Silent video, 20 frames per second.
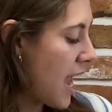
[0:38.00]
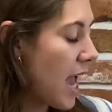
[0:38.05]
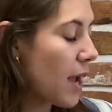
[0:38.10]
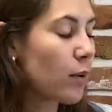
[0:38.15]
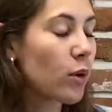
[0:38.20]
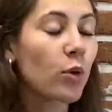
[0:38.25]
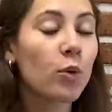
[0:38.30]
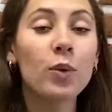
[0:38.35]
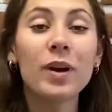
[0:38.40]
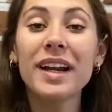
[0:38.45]

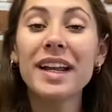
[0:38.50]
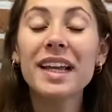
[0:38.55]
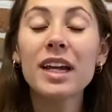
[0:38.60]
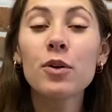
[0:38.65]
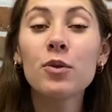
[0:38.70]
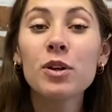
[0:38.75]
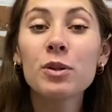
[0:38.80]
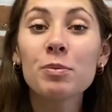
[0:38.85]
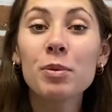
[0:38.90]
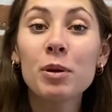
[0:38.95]
We're reading it
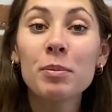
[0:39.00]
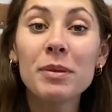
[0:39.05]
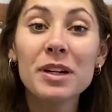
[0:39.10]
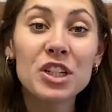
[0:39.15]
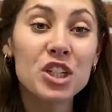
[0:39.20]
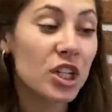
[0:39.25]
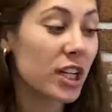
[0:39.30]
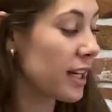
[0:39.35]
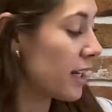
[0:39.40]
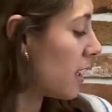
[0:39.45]
with
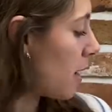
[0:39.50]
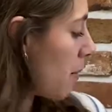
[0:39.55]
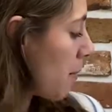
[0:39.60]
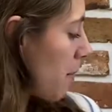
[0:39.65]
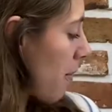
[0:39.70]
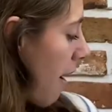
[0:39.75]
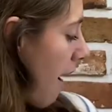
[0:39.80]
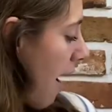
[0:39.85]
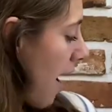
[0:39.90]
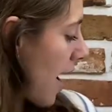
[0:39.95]
permission
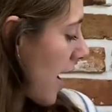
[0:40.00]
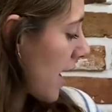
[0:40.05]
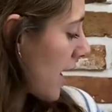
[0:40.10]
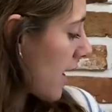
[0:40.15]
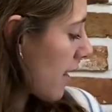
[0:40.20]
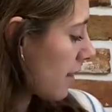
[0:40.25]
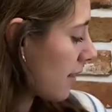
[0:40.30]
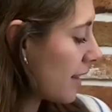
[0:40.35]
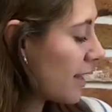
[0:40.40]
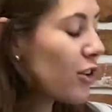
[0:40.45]
by
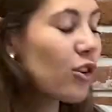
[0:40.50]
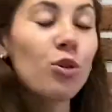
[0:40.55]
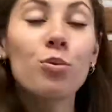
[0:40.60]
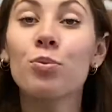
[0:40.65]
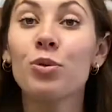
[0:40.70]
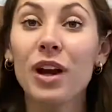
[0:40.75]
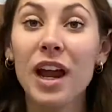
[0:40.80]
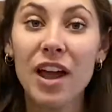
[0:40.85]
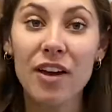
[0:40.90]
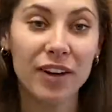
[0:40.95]
Little
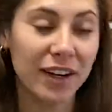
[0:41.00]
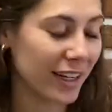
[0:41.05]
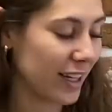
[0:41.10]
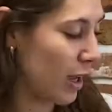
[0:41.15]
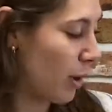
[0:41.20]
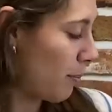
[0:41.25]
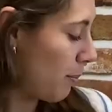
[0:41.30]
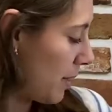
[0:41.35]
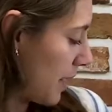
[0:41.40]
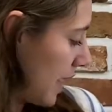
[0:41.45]
Brown and
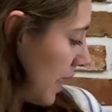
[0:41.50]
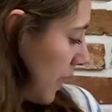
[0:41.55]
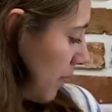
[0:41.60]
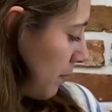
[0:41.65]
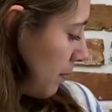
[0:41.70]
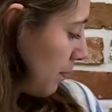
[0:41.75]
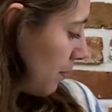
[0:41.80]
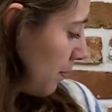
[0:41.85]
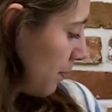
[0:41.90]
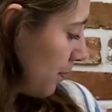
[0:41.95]
Company.
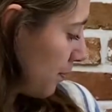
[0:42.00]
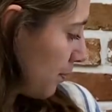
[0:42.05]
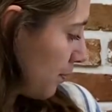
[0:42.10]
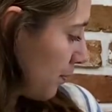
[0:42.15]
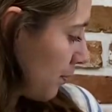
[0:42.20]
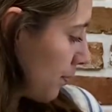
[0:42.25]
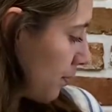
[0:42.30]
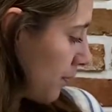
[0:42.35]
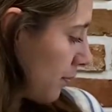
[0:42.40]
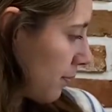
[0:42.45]
All